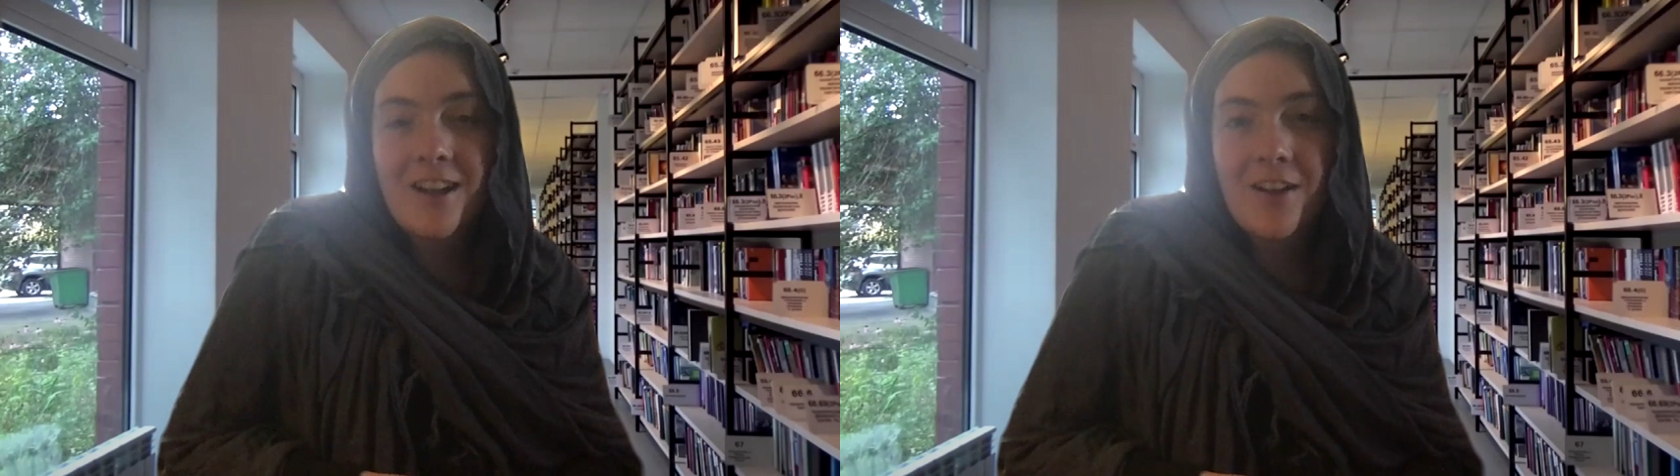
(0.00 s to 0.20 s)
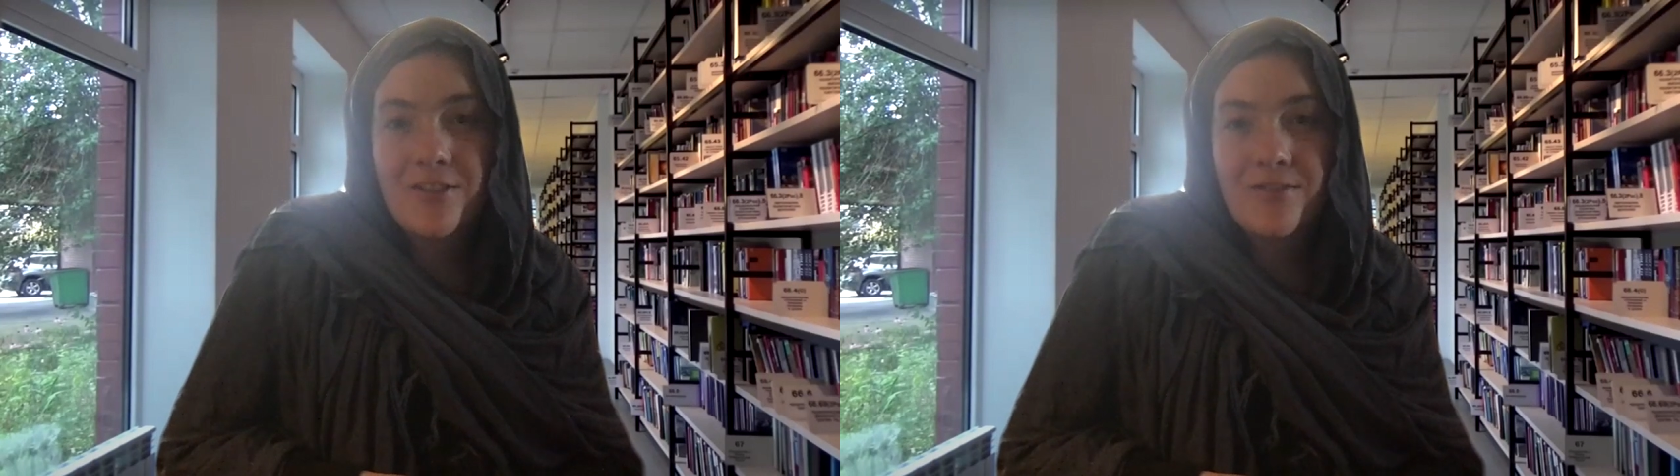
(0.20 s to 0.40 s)

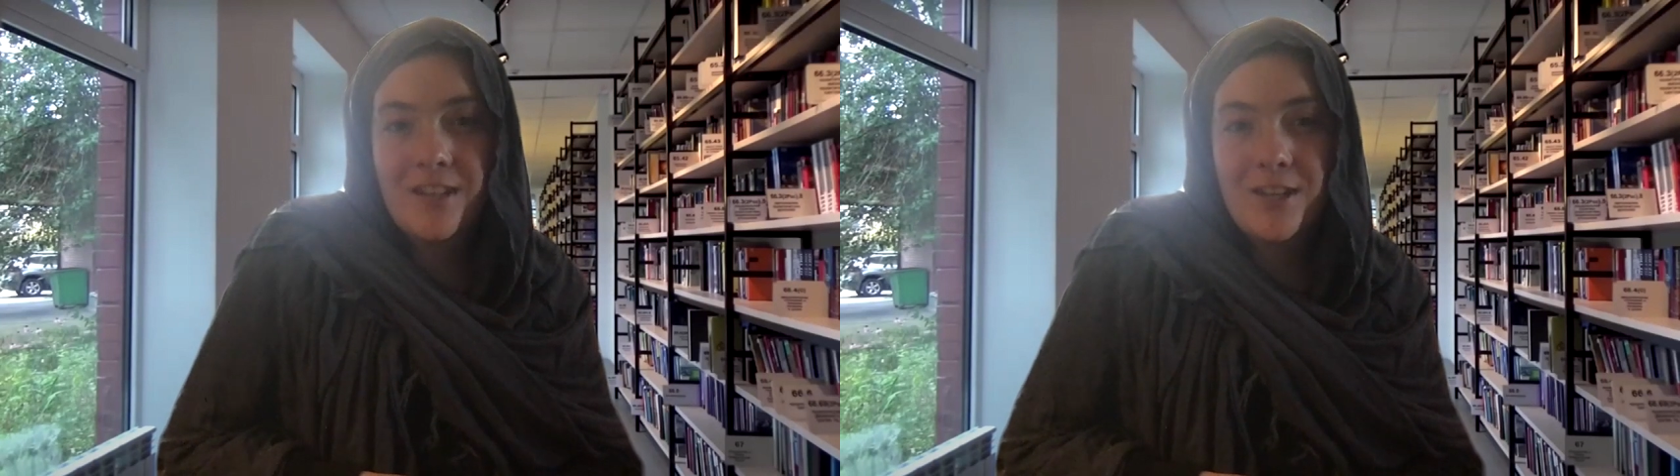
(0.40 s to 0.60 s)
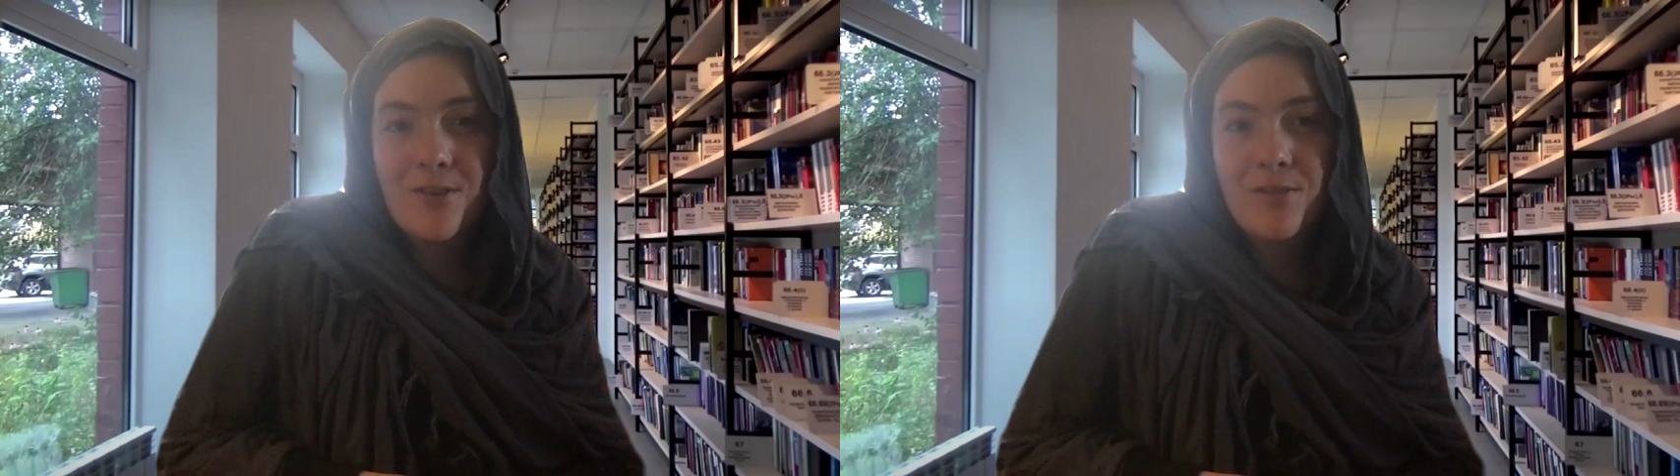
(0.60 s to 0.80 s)
other
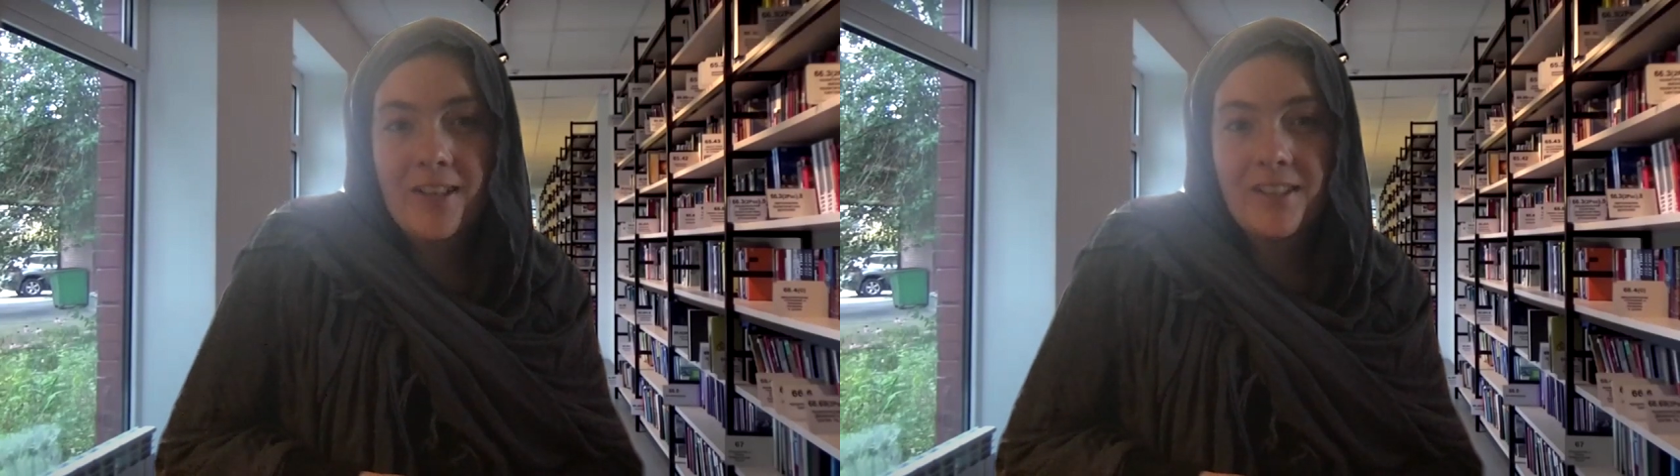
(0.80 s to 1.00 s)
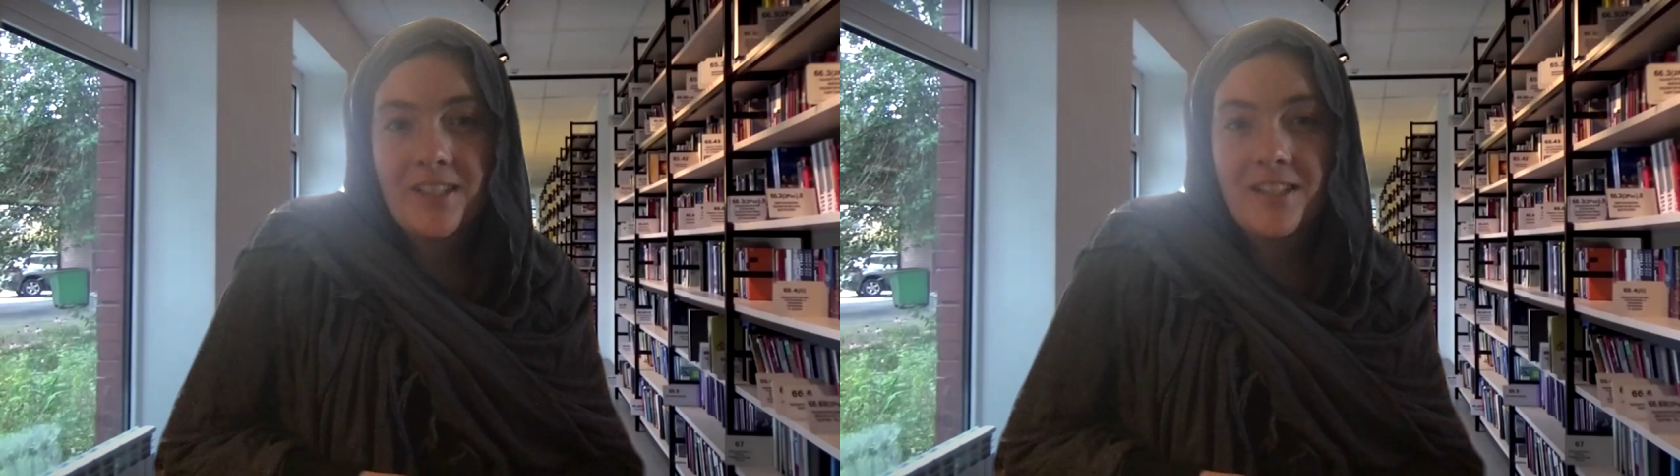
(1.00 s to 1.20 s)
video
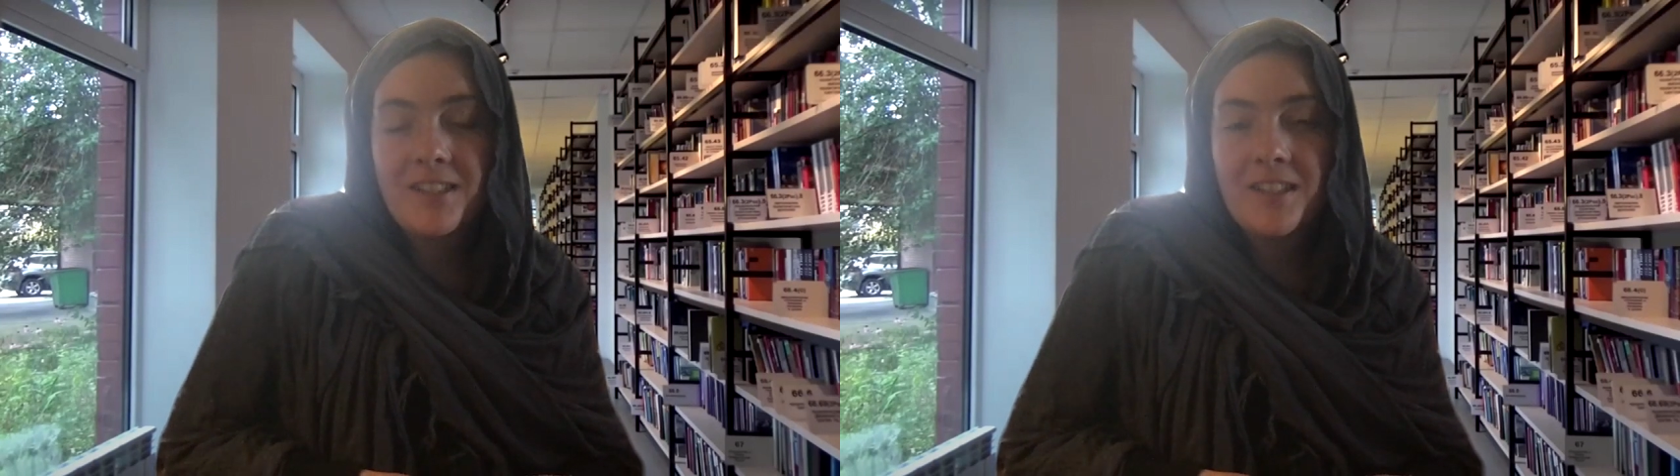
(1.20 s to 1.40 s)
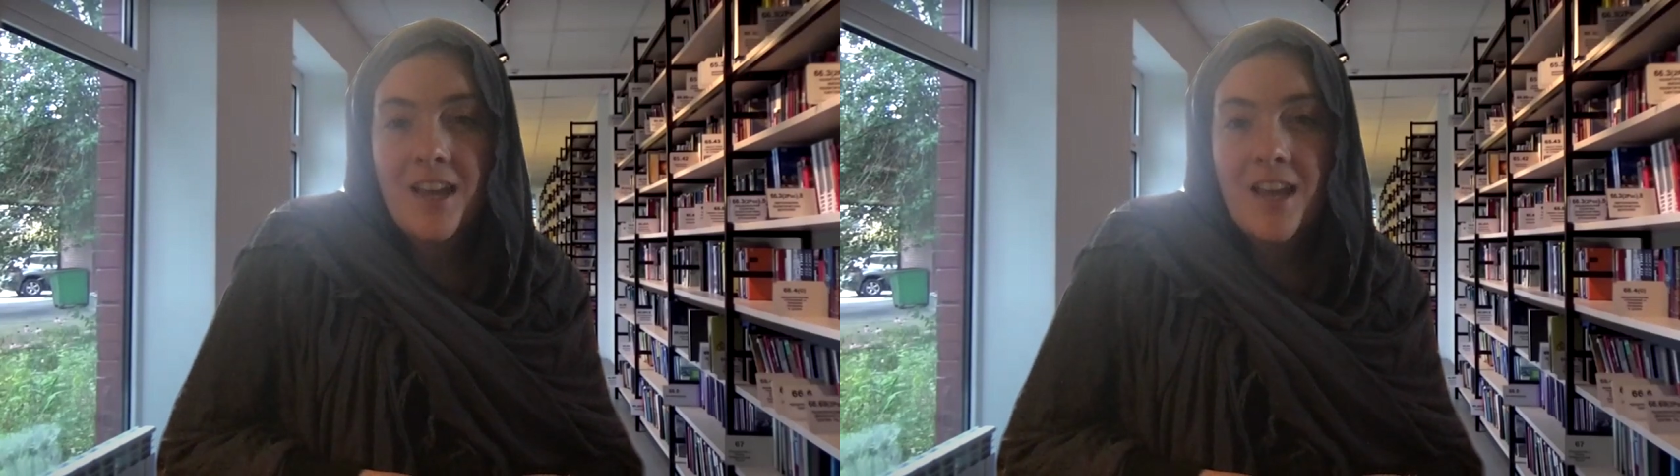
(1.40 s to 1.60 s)
lessons,